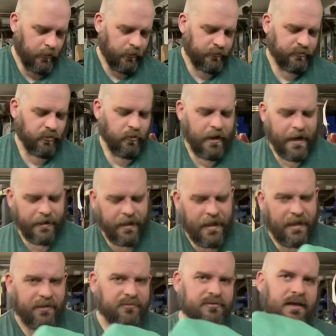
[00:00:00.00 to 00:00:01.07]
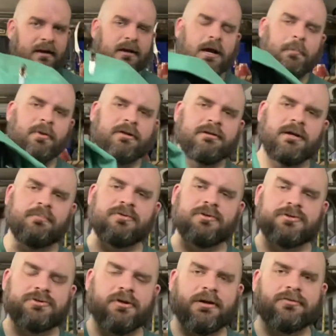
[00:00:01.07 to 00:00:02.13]
What's going on, guys? Got a couple of tips
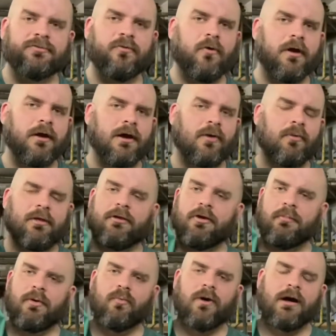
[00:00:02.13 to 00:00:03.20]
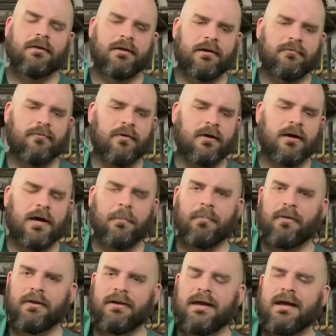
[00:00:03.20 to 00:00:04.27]
and tricks for you, whether you've been welding for a
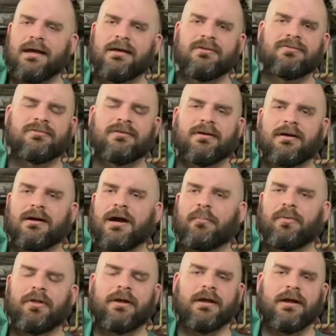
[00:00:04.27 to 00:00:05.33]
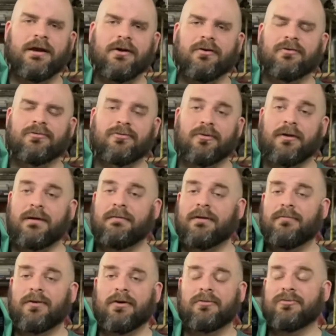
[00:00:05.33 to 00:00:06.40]
couple of days, a couple of years, or even
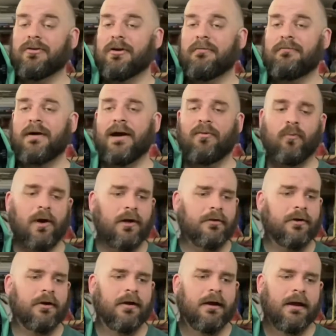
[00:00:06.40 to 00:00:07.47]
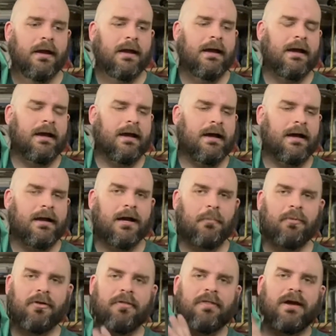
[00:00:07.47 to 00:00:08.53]
if you're a certified welder. A
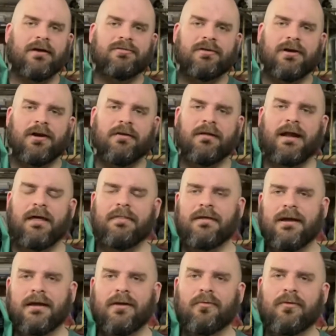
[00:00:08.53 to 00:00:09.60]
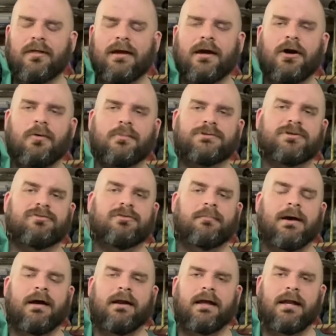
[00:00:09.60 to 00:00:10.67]
couple of things here that I think can really help just
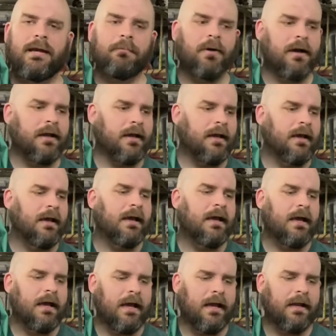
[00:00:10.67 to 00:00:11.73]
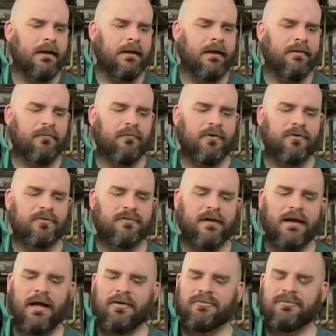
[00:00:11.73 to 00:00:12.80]
about anybody. And the first
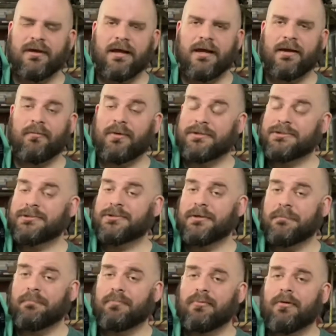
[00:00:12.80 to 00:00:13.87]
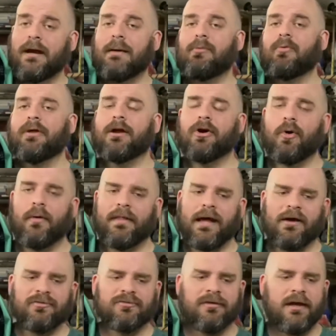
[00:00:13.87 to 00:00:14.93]
thing I'll say, which should probably go
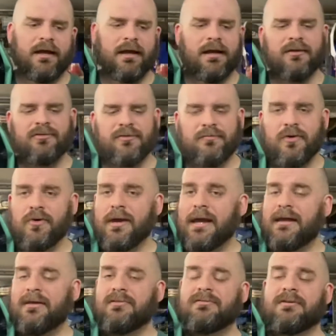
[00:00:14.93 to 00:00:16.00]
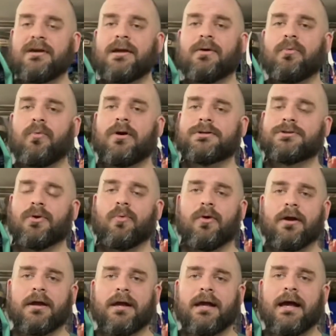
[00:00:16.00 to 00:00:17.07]
without saying, is if you can't see what you're
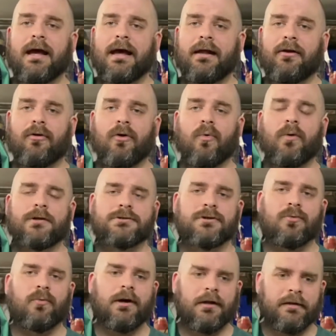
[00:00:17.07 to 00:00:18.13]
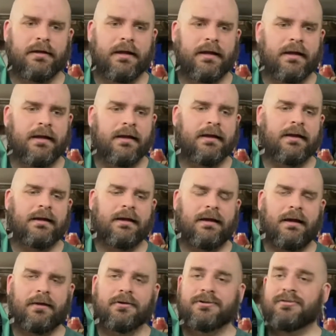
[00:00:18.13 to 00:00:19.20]
working on or what you're welding,
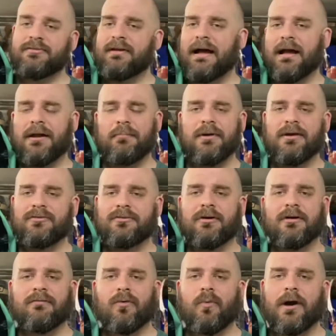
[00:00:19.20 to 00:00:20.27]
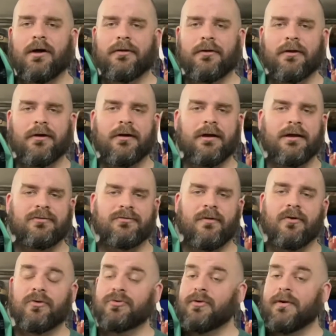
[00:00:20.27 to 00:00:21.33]
you're just not going to be as good of a welder as
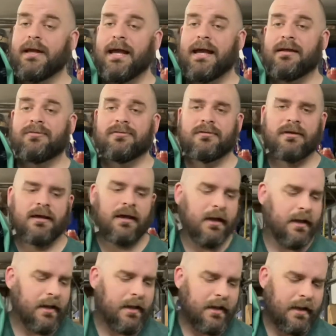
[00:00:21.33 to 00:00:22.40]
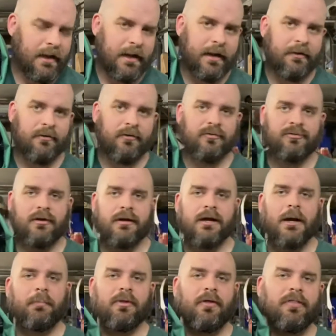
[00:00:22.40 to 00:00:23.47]
those who can see. And there's a
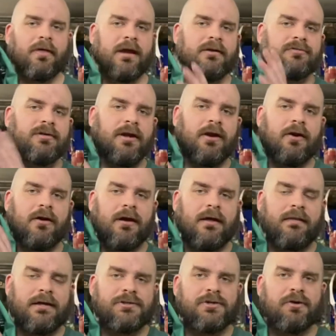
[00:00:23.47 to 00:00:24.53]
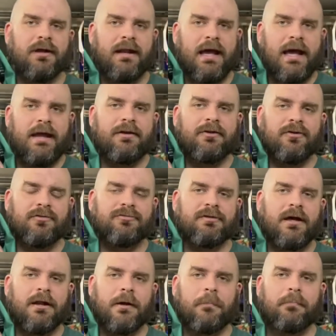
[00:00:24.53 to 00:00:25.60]
couple of things here that you can add to your
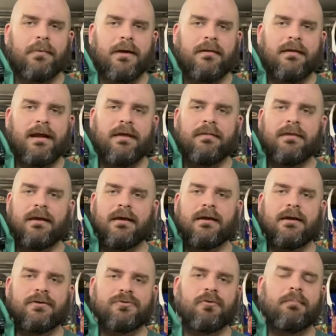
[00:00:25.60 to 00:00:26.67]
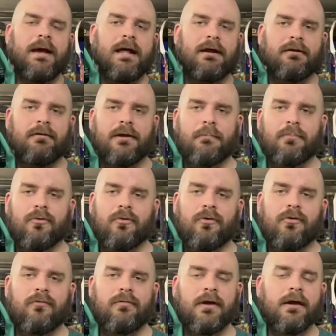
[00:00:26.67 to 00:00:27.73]
setup that I think can dramatically
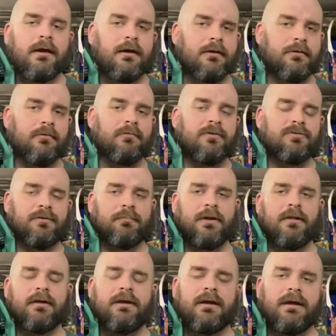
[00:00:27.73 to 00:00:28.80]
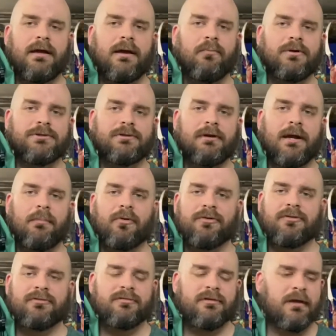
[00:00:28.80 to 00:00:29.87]
improve your visibility and what you're able
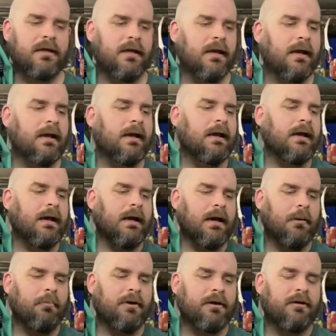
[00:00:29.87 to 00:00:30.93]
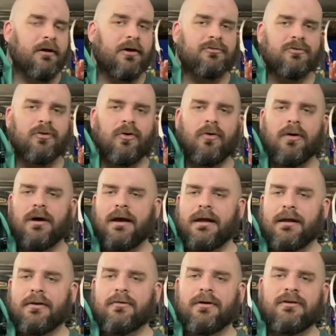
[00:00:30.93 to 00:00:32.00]
to see. But it can also
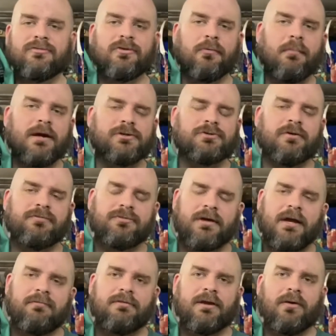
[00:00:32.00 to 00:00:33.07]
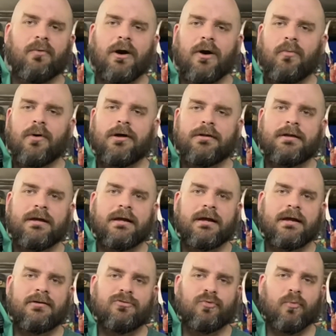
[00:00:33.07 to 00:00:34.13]
increase your measure of safety while welding
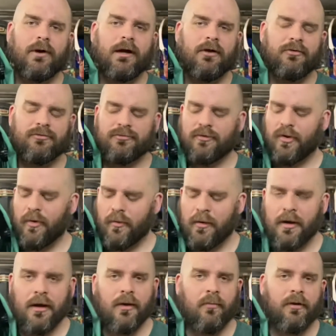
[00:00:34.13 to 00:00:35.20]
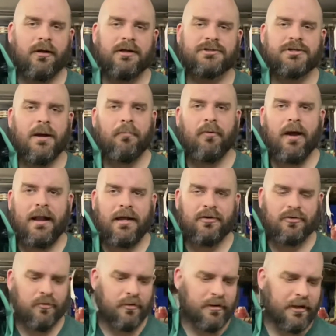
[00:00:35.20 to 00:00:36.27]
as well. So we're going to jump right
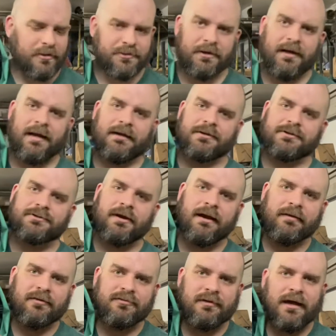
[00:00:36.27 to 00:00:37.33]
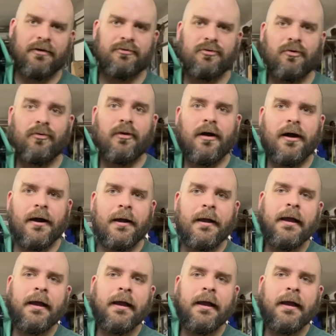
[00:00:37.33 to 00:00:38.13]
into it. I'll try not to drag this out too long.